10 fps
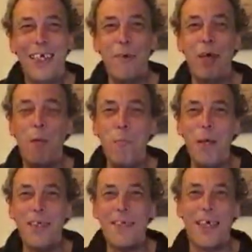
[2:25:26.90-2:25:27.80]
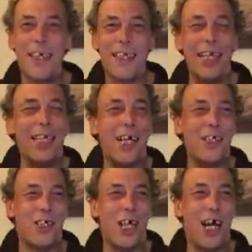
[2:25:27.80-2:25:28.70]
You've got Mustard, then you
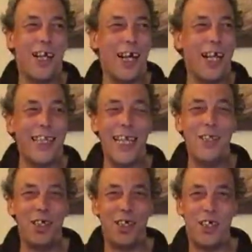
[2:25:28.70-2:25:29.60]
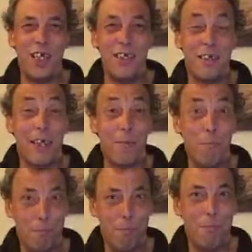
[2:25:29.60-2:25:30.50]
got Charlotte, and then just Jason
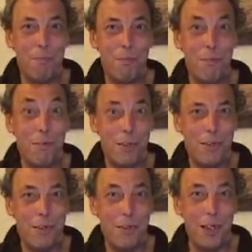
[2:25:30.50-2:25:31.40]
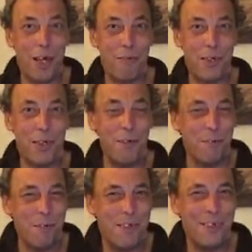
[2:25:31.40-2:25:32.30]
saying, good
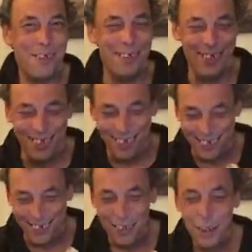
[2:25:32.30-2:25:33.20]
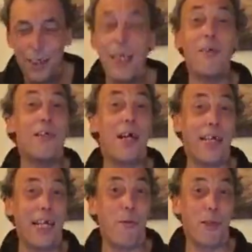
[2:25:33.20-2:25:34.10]
afternoon. No,
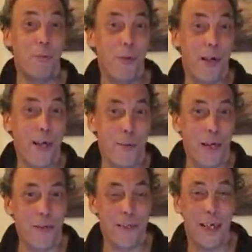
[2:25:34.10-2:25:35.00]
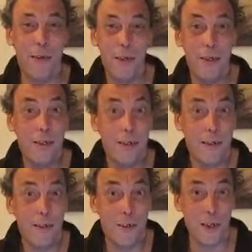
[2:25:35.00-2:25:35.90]
sorry, that wasn't quite right, wasn't it?
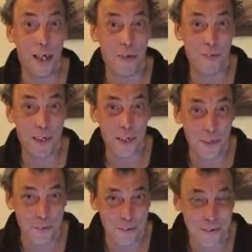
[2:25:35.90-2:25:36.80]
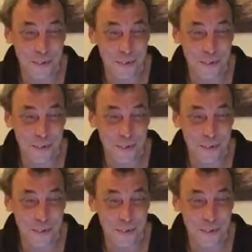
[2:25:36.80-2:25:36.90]
Good afternoon.